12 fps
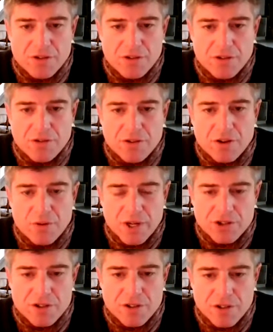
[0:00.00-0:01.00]
to the
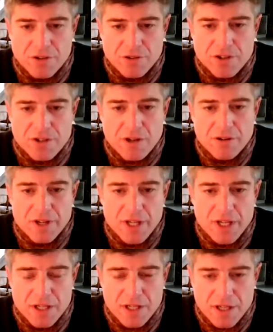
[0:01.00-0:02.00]
question that you're
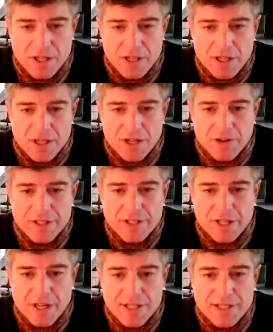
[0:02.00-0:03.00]
slowly
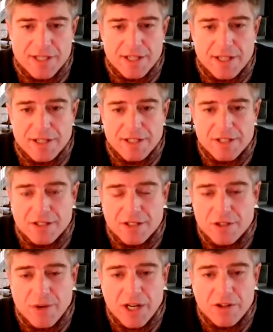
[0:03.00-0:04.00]
crystallizing. And
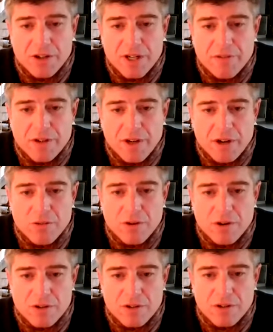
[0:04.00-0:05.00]
you might not even know
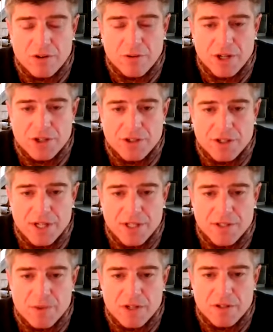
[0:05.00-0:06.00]
what the question
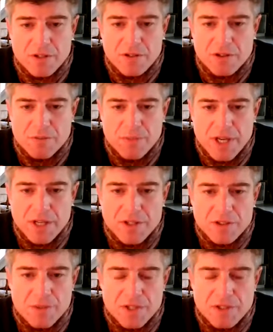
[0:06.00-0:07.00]
is, but to be
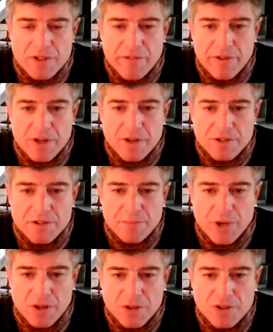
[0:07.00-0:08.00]
as specific as
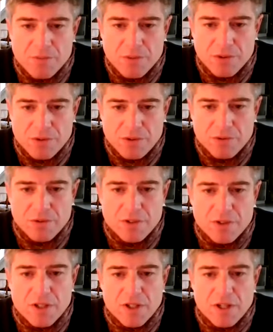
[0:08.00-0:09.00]
possible